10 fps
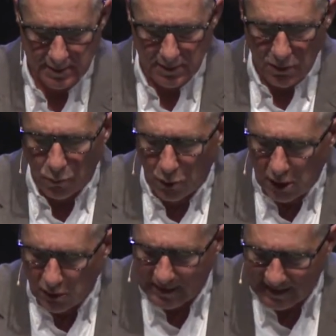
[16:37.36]
The
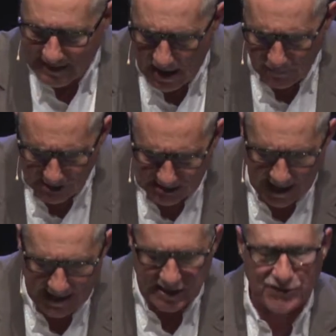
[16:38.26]
world can never
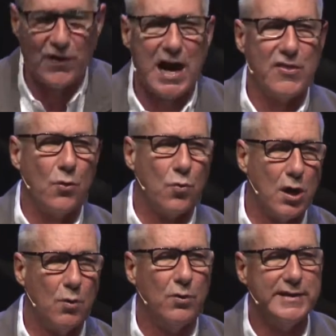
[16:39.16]
satisfy. The
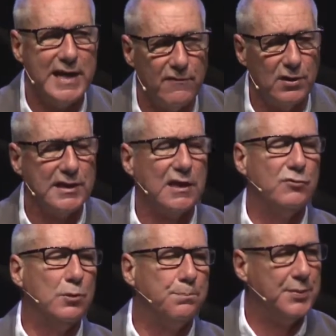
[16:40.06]
world will never give
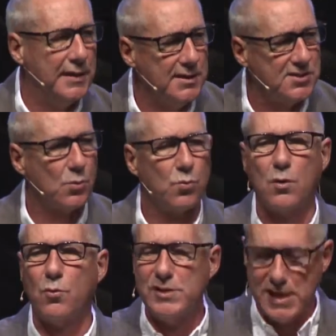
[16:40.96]
you peace. The
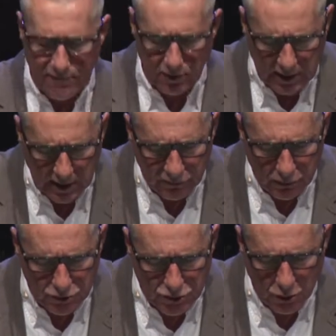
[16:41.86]
world will never give
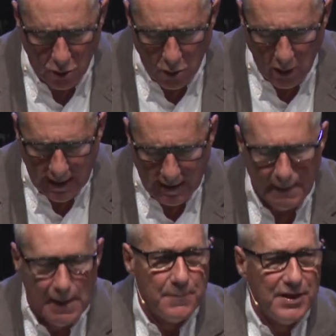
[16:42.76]
you joy
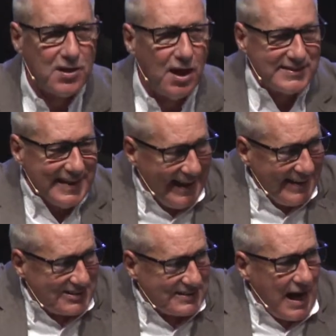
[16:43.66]
because
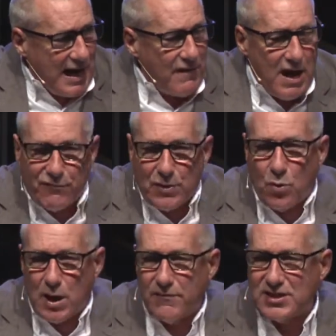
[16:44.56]
inside of every
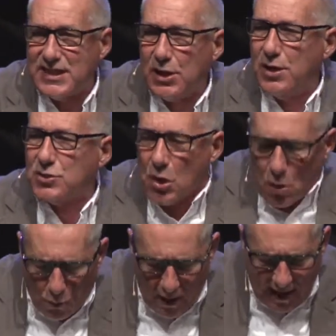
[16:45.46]
one of us there is
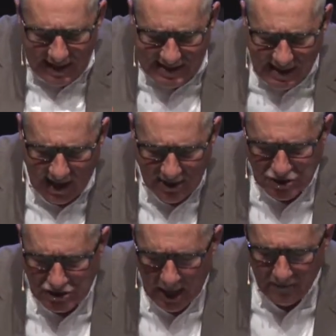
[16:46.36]
a God
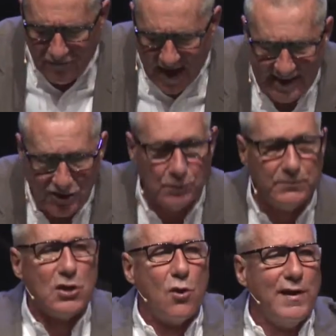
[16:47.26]
shaped vacuum
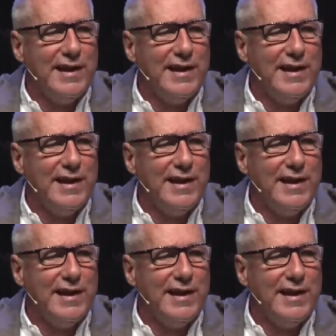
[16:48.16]
that only